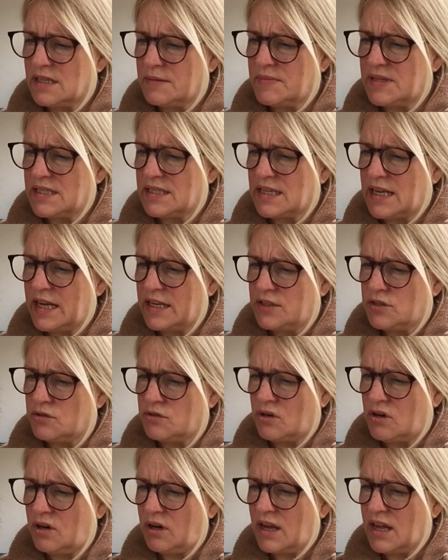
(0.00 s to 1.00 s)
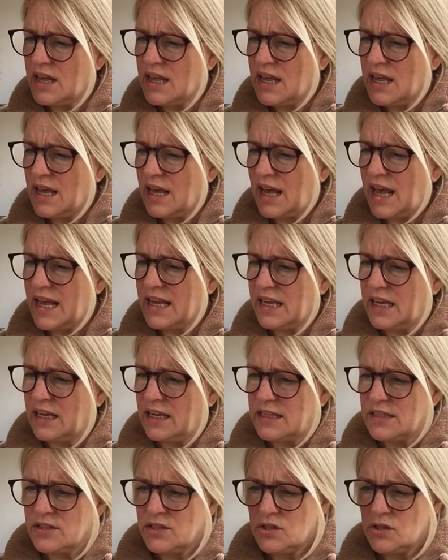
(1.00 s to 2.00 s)
Mr. Headstrong. "Hanging
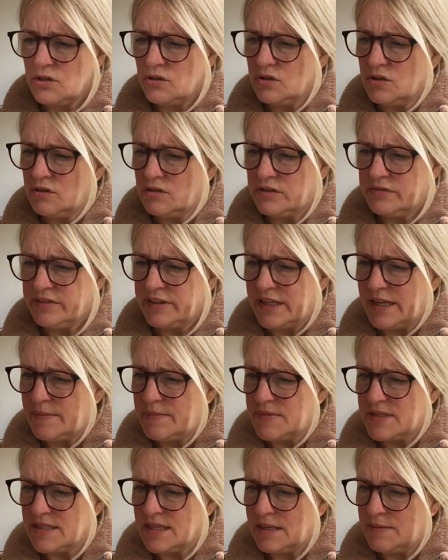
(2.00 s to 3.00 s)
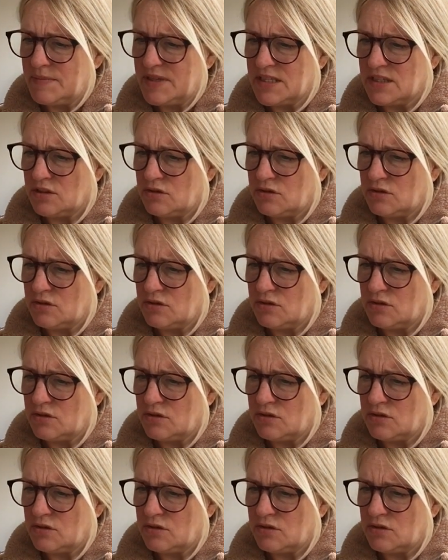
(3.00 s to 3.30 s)
is too good for him," said Mr.